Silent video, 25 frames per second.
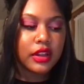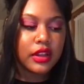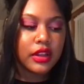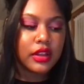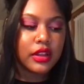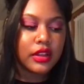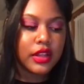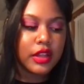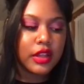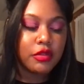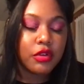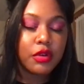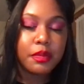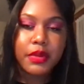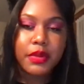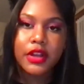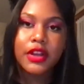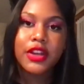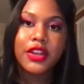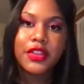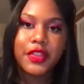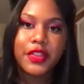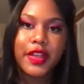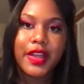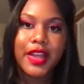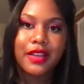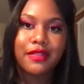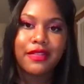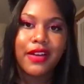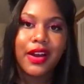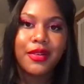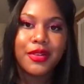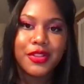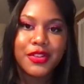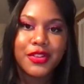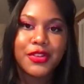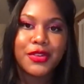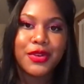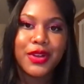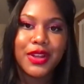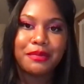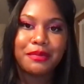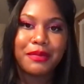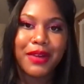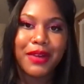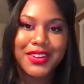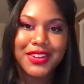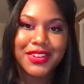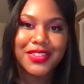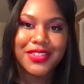it would be a good thing if I was doing
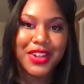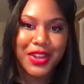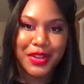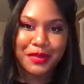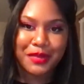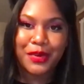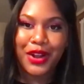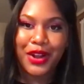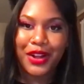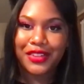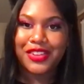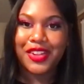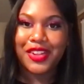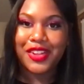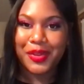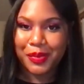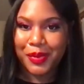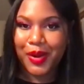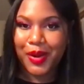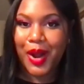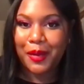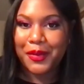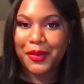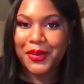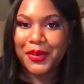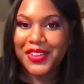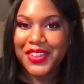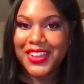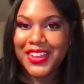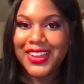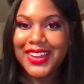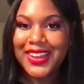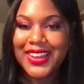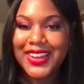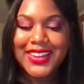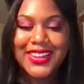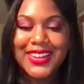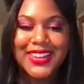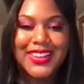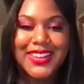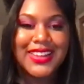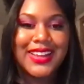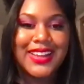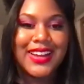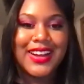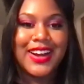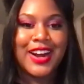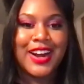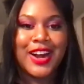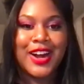my design process properly.
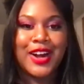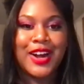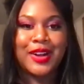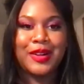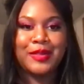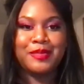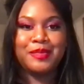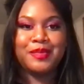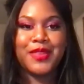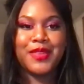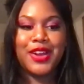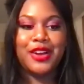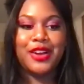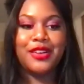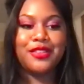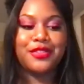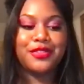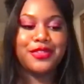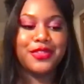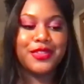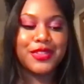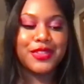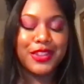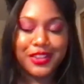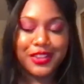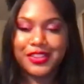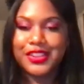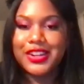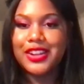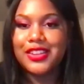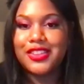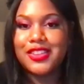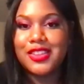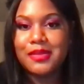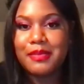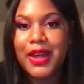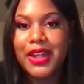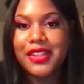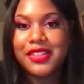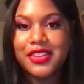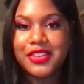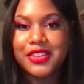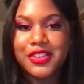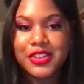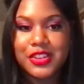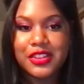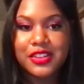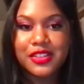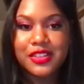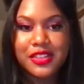Of listening to the
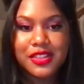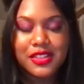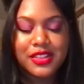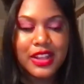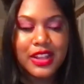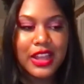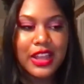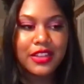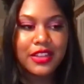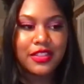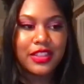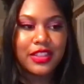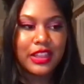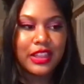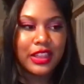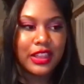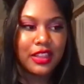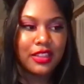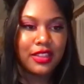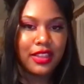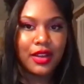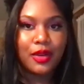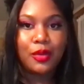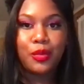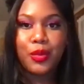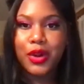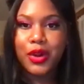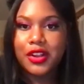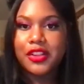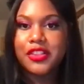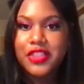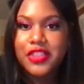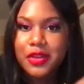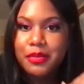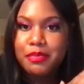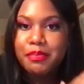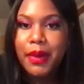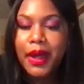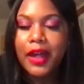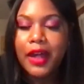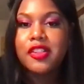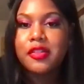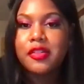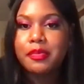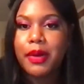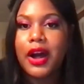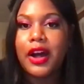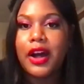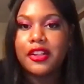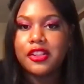messages and thinking like, what is the
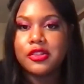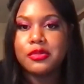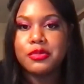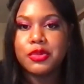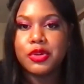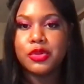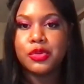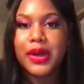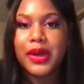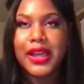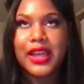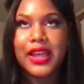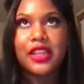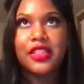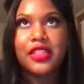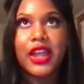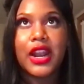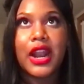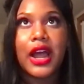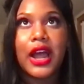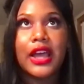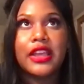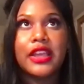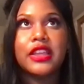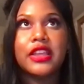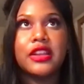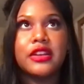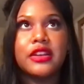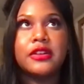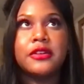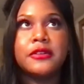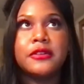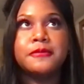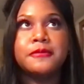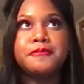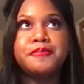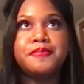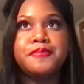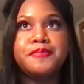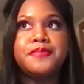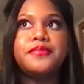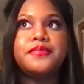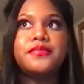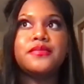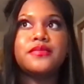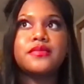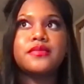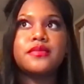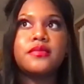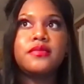best possible way that I can
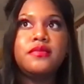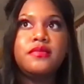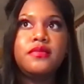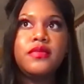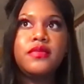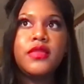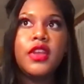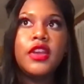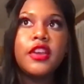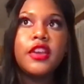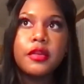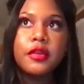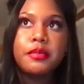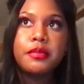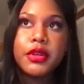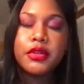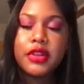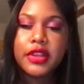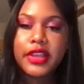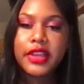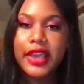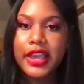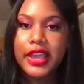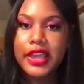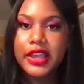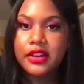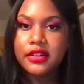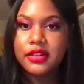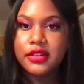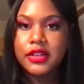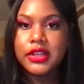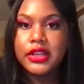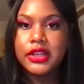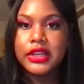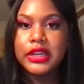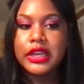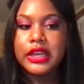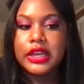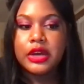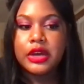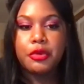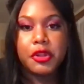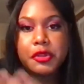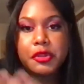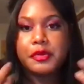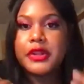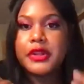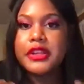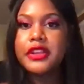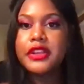communicate
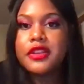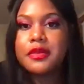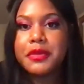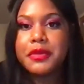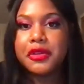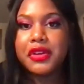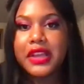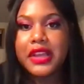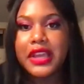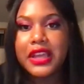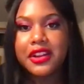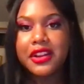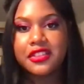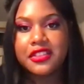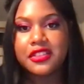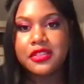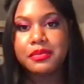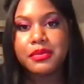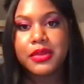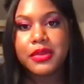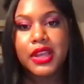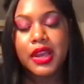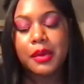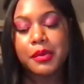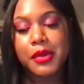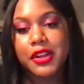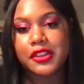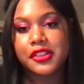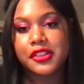what's being communicated to me? I mean, it's